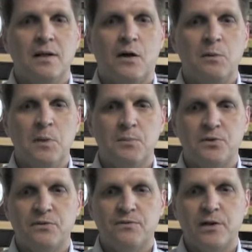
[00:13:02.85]
I
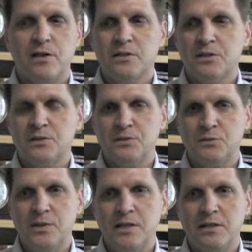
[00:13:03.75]
remember very clearly
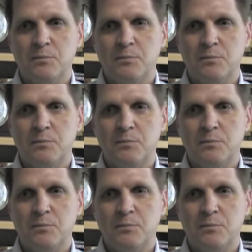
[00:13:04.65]
reading